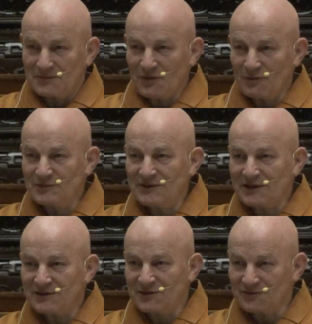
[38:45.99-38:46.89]

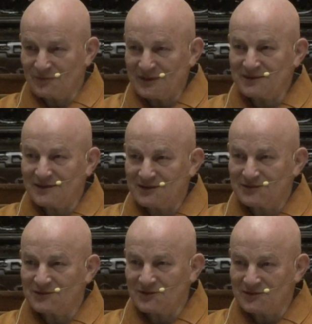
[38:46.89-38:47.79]
object of
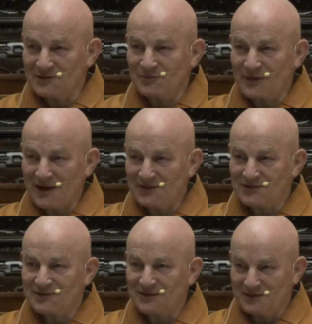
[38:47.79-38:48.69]
meditation on the breath